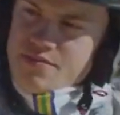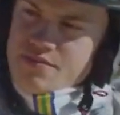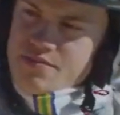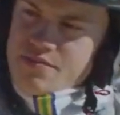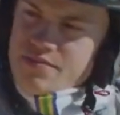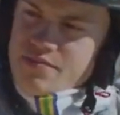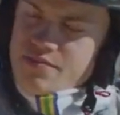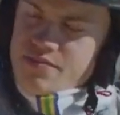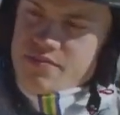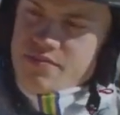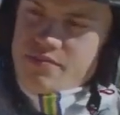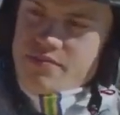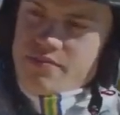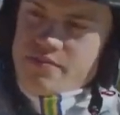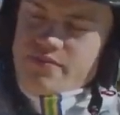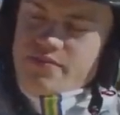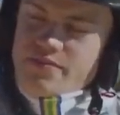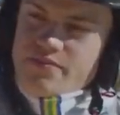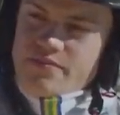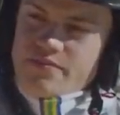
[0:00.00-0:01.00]
up to you and
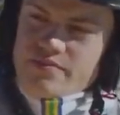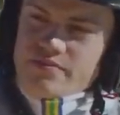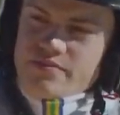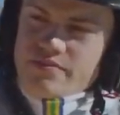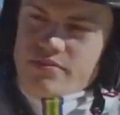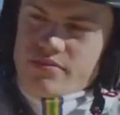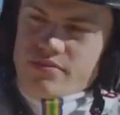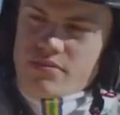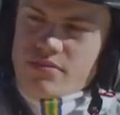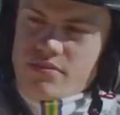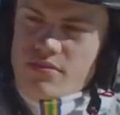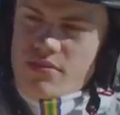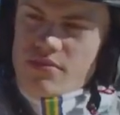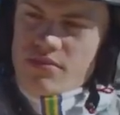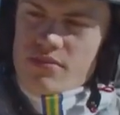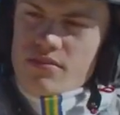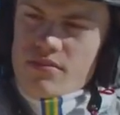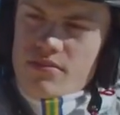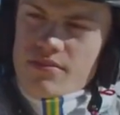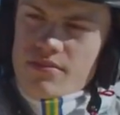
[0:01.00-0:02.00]
seeing how much
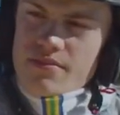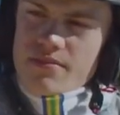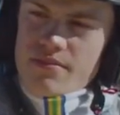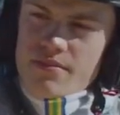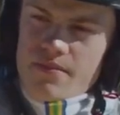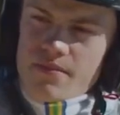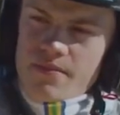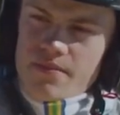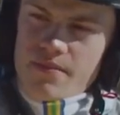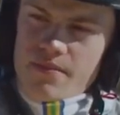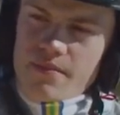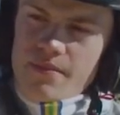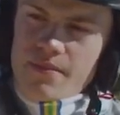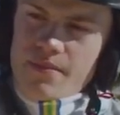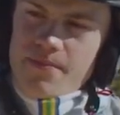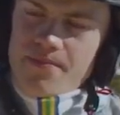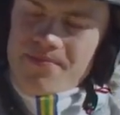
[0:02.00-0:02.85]
fun you're having